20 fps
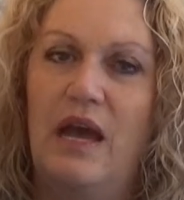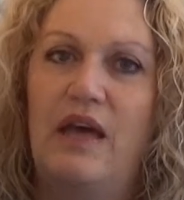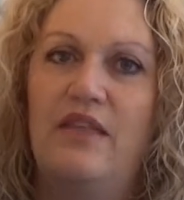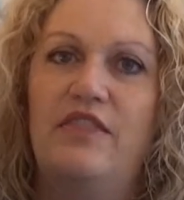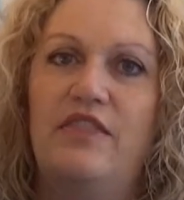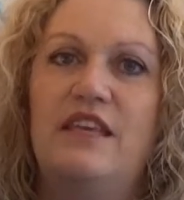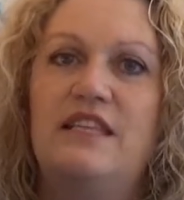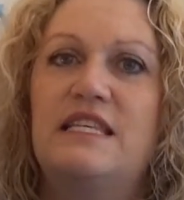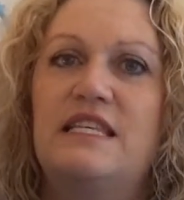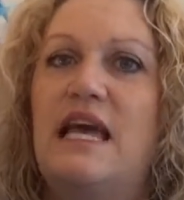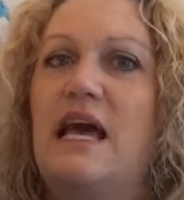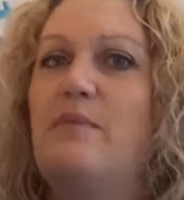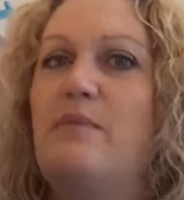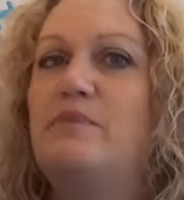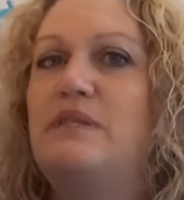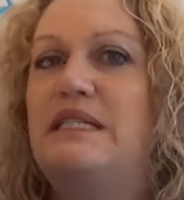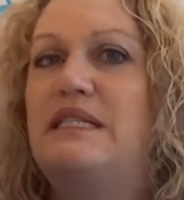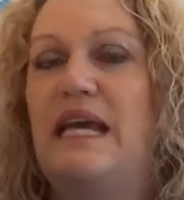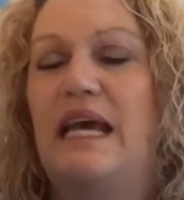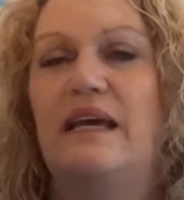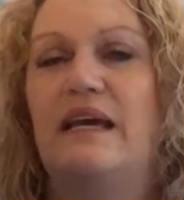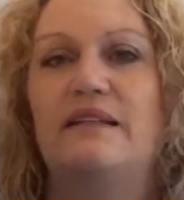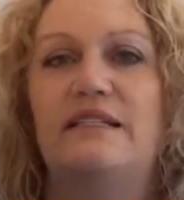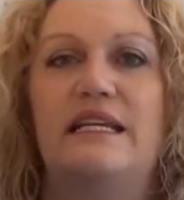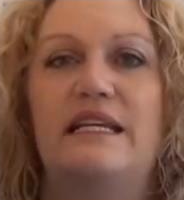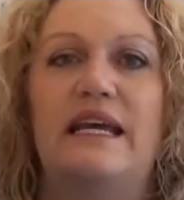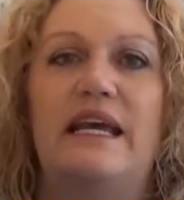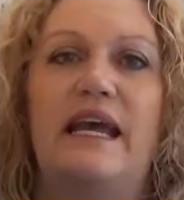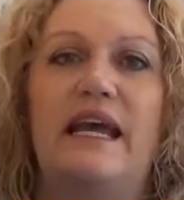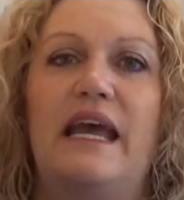This comes down
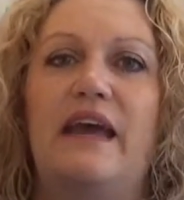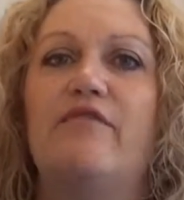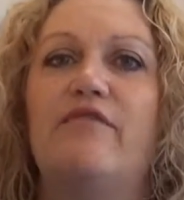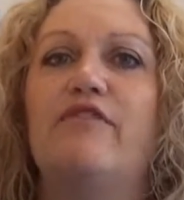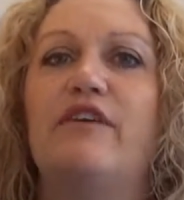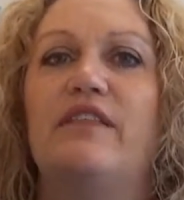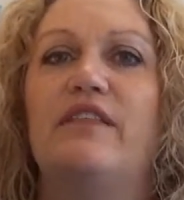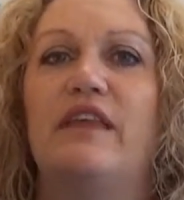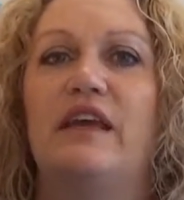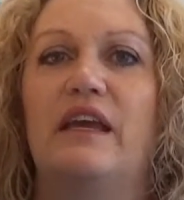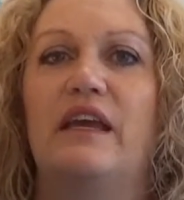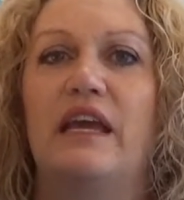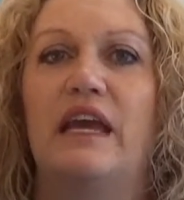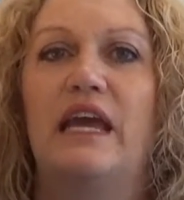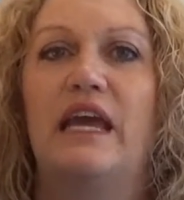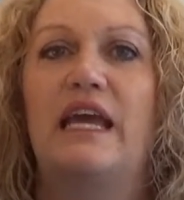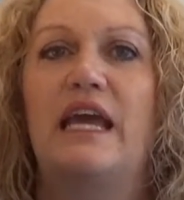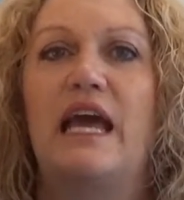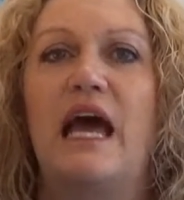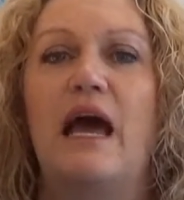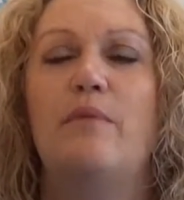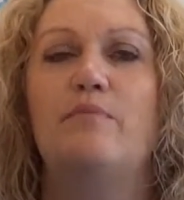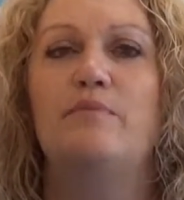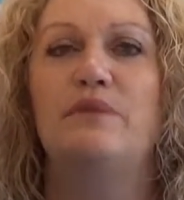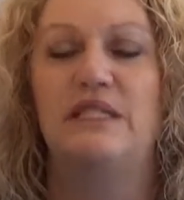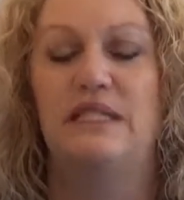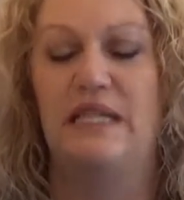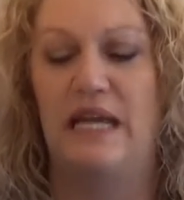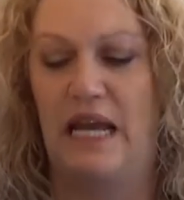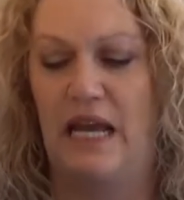to everything. It
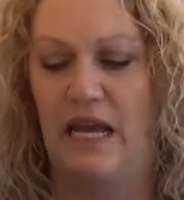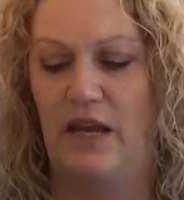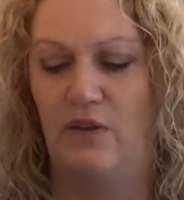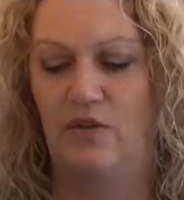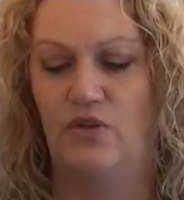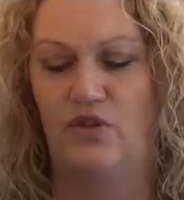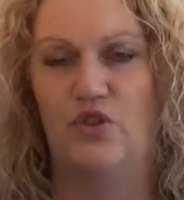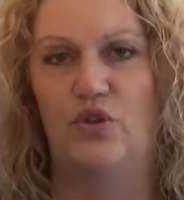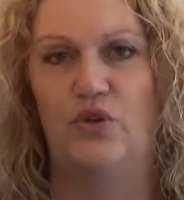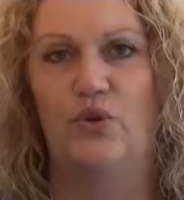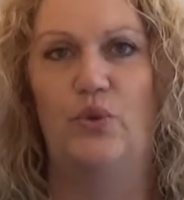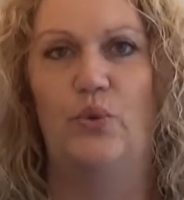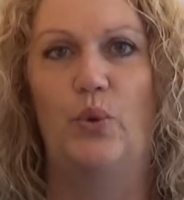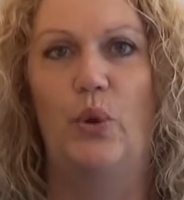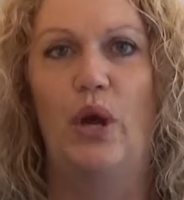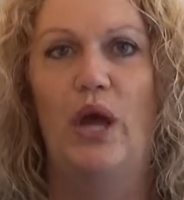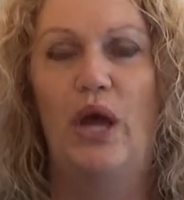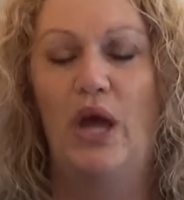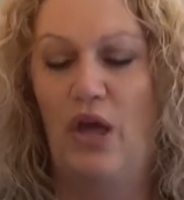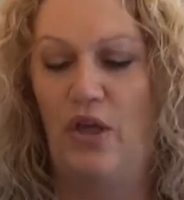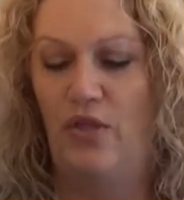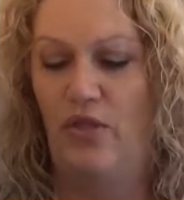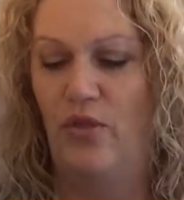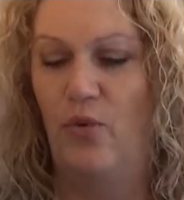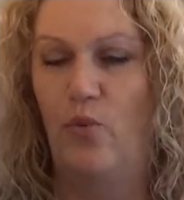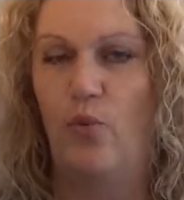comes down to the